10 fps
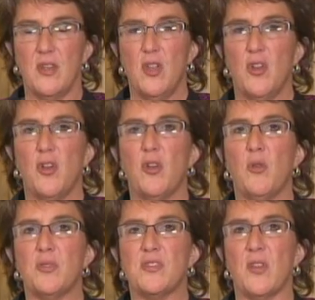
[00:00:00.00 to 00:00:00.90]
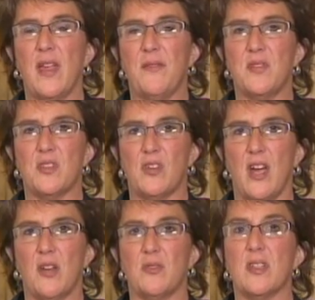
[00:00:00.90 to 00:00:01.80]
who still have a
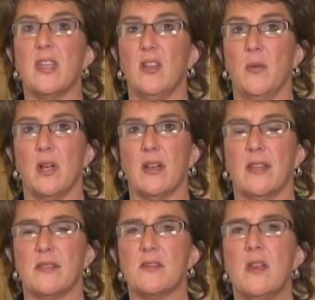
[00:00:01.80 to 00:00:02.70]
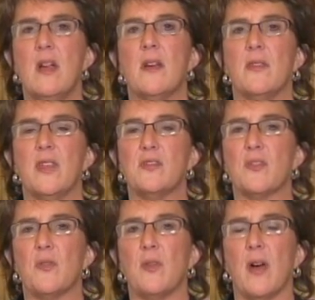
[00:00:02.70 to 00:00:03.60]
desire to kill Americans. These
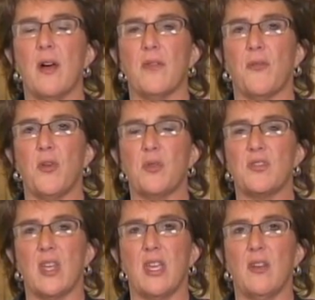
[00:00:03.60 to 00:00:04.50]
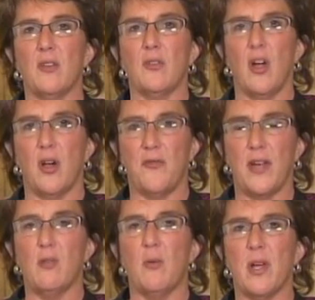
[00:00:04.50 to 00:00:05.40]
are the folks that killed our
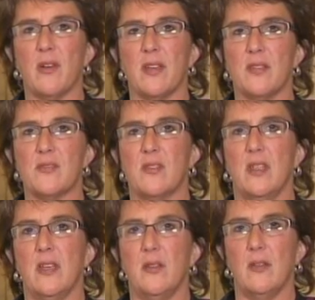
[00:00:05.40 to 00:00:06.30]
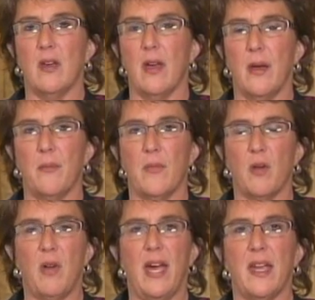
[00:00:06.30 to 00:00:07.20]
fellow Americans in
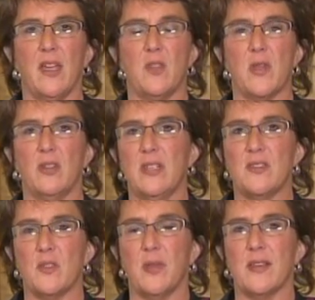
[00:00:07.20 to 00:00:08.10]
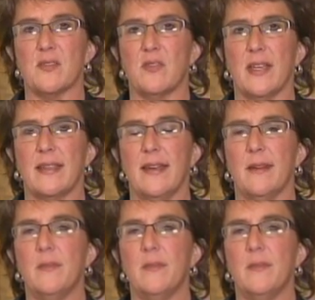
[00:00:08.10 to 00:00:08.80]
Iraq and the Middle East and places like that.